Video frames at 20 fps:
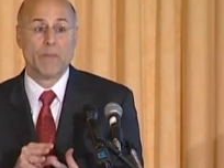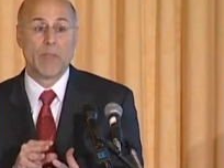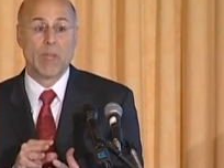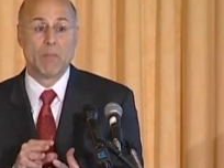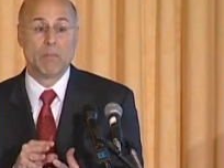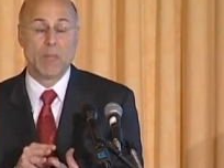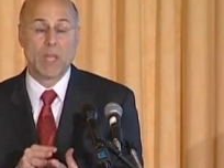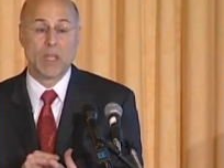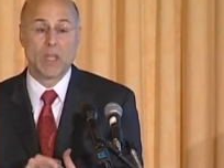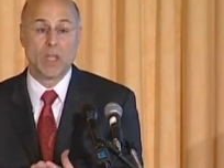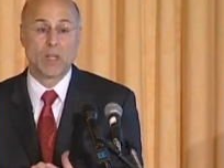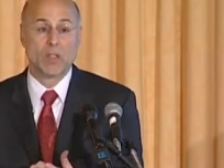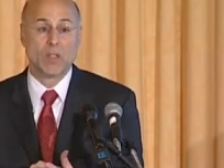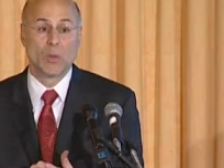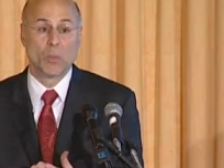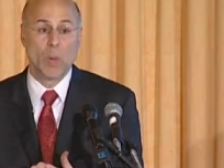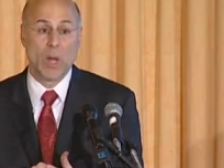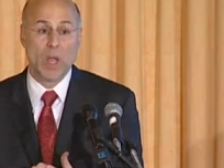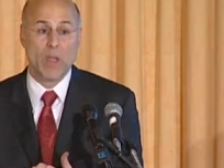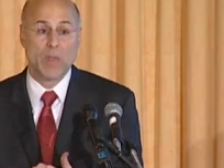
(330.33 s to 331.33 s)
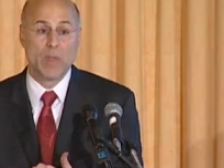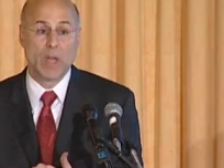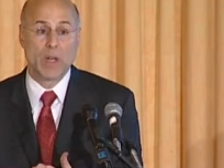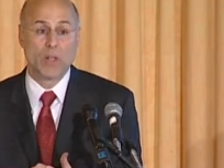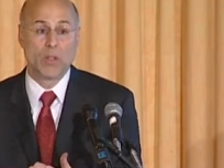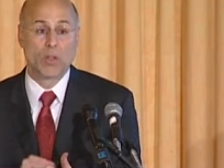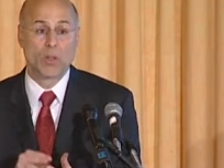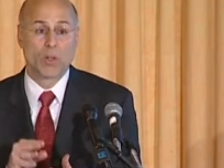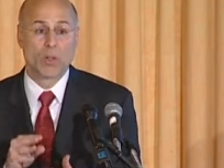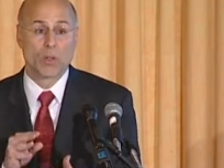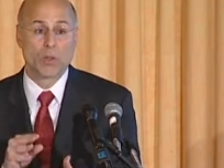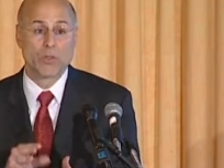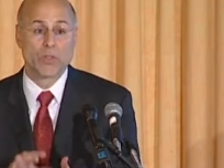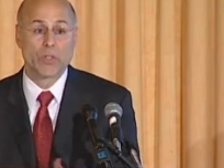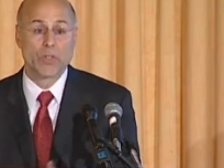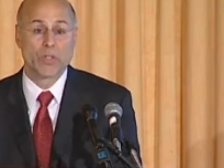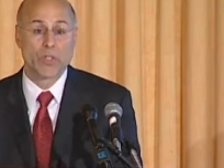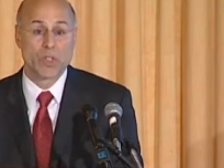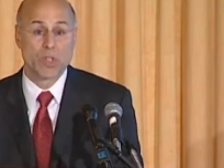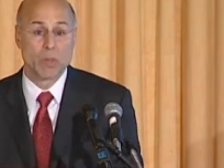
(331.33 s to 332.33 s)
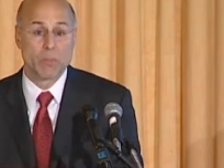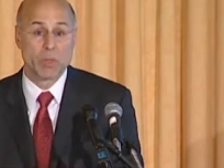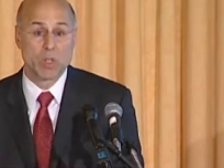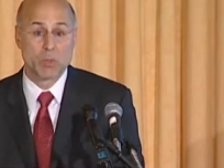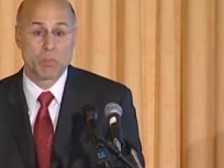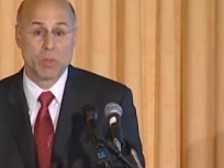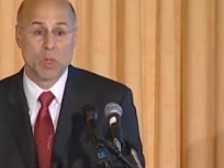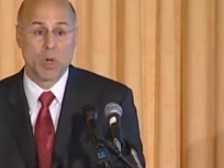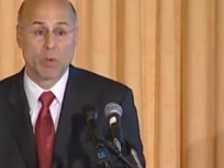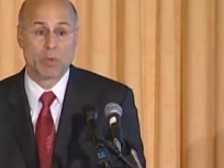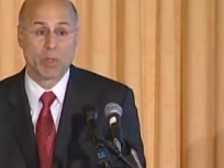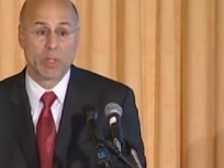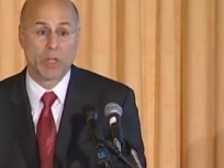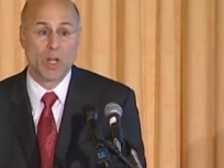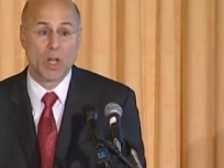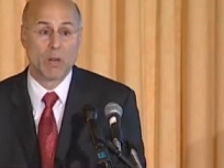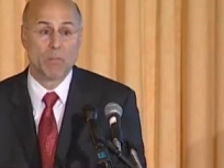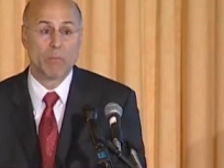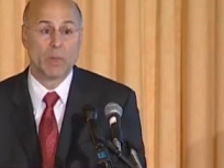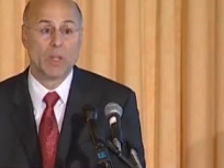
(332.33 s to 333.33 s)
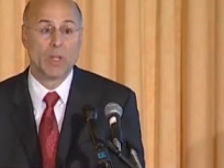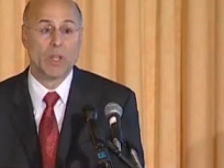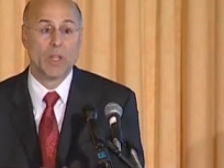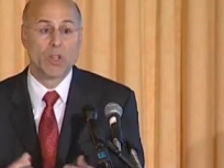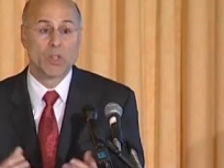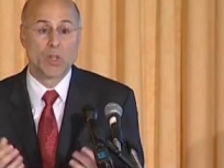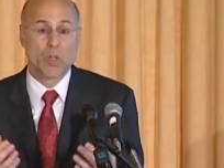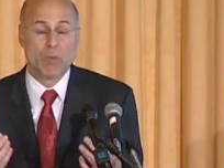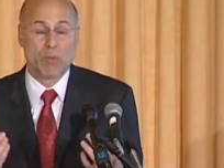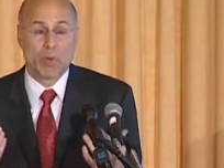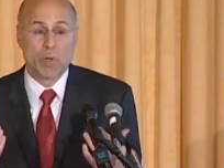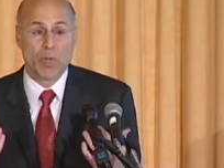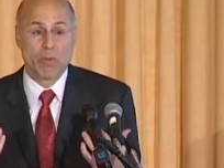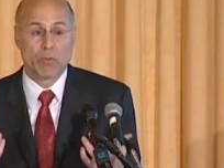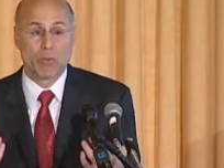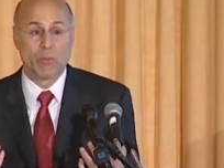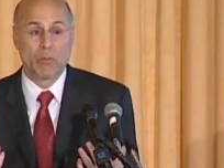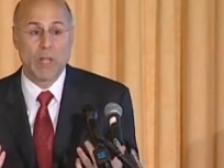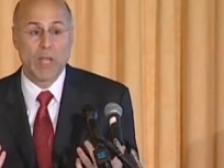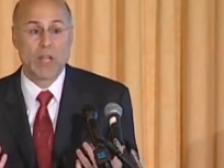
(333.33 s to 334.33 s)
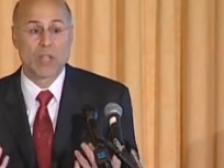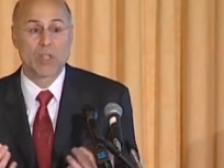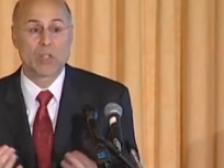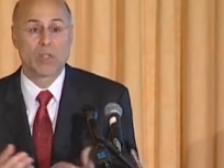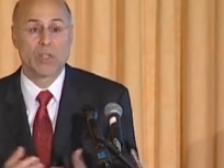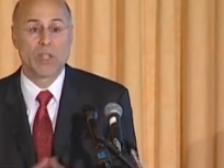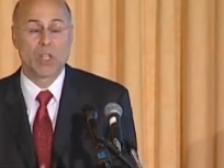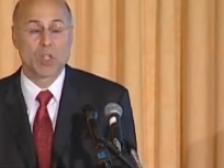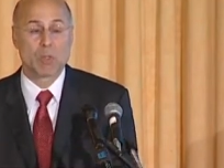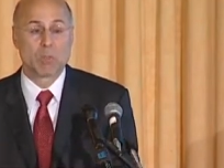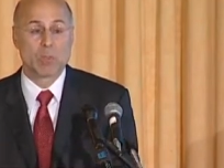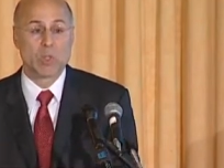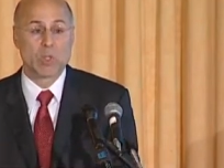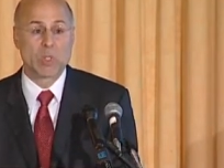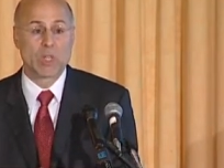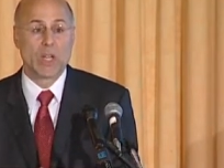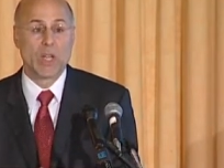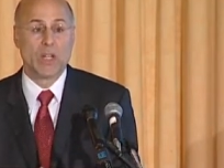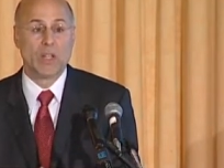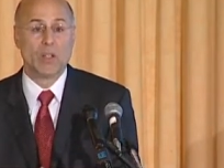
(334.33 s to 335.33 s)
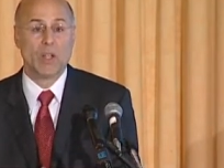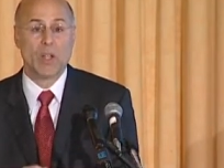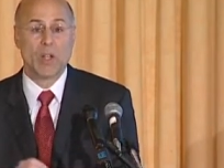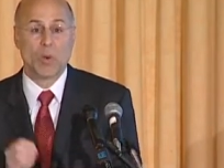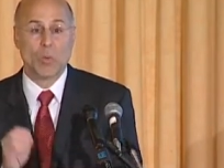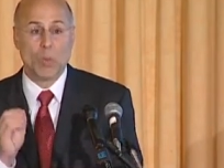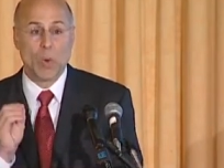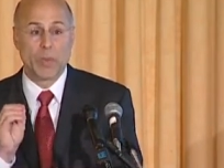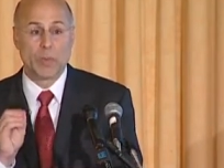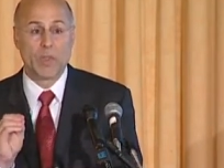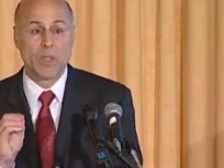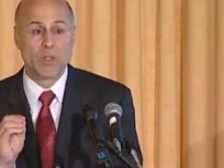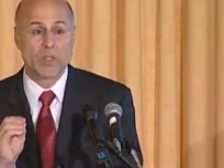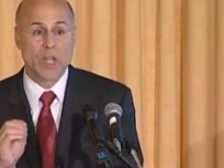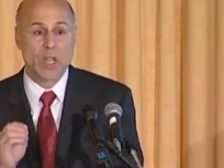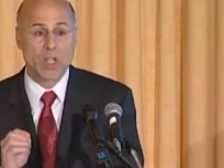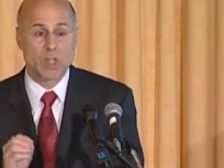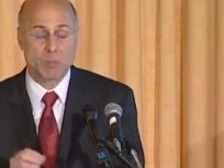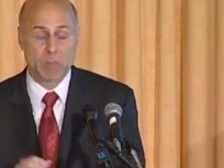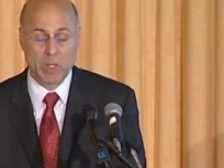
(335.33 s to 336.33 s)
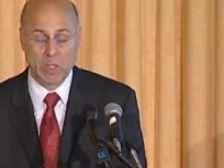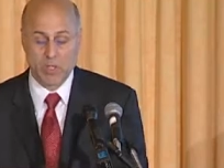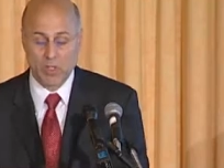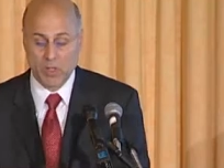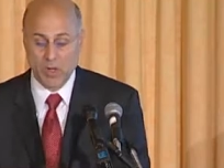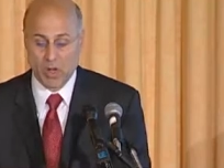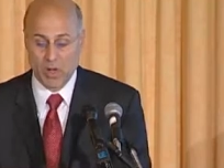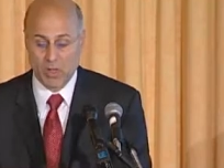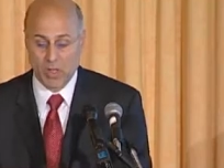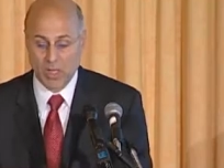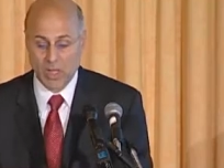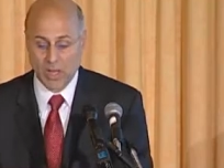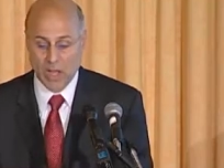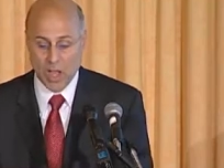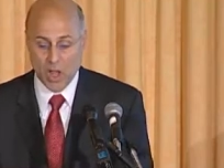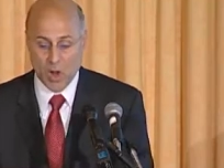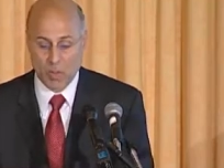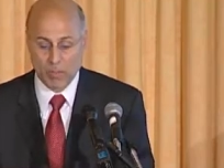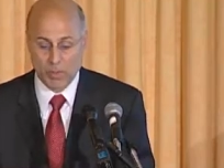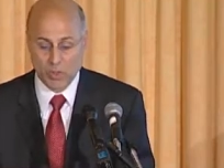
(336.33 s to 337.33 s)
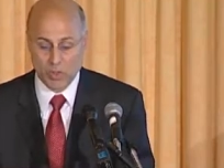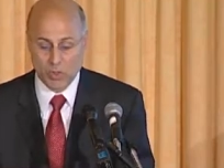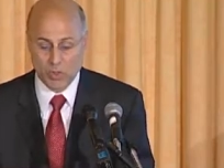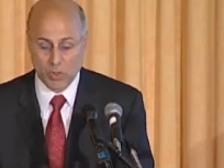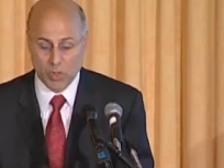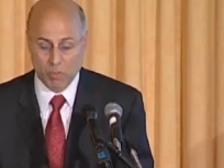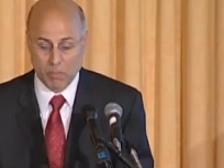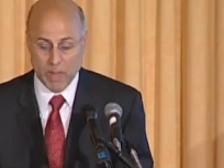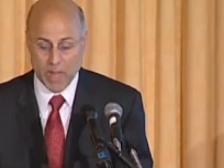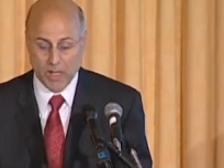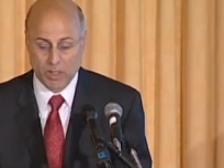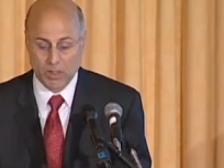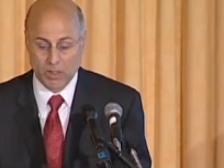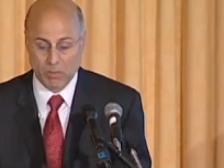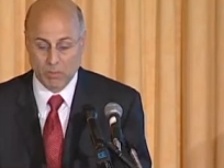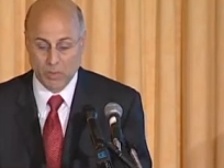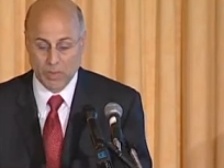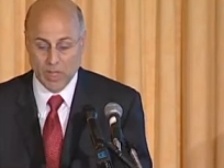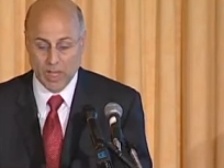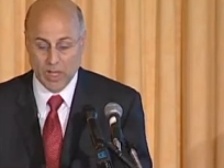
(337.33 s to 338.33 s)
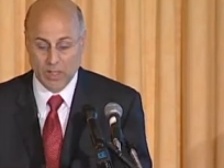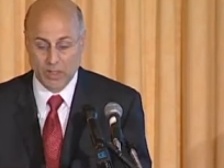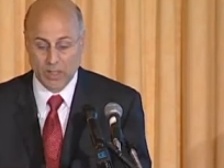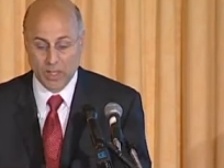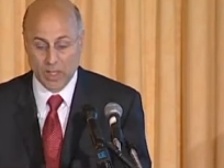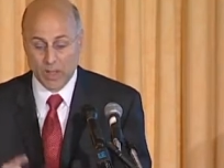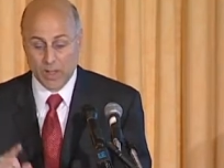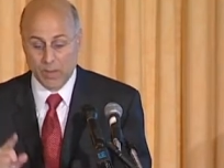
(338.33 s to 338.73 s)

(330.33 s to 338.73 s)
that may get in the way of that and the hurdles that still must be overcome. So you've heard from national experts on what these aspects are. I hope that you'll go back to them with that.